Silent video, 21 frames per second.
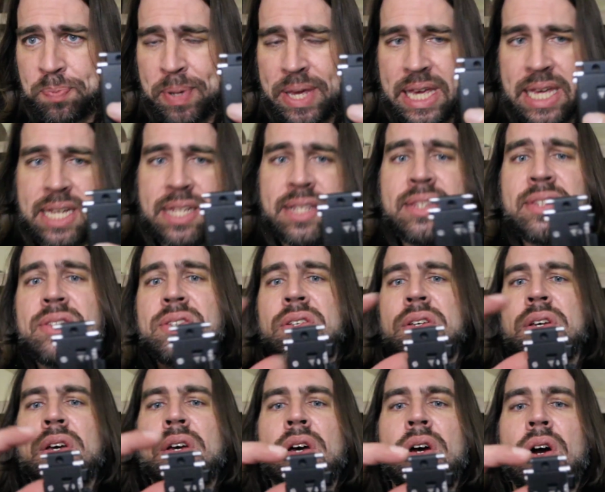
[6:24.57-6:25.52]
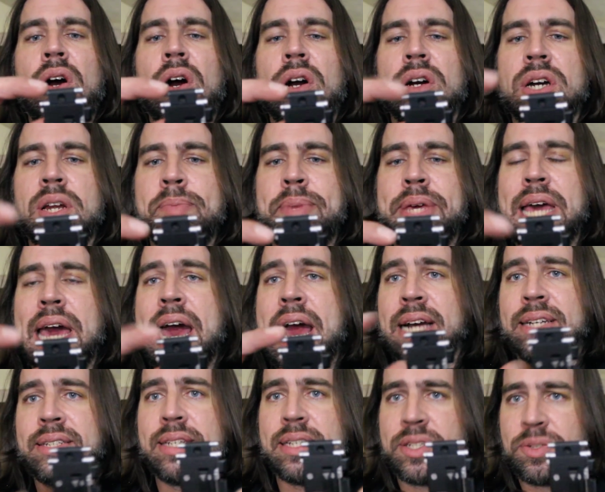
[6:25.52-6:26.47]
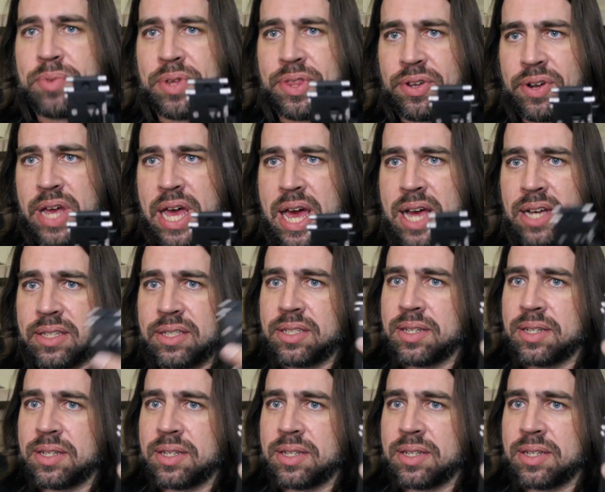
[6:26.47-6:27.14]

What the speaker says: pins are going to be accessed with your hex.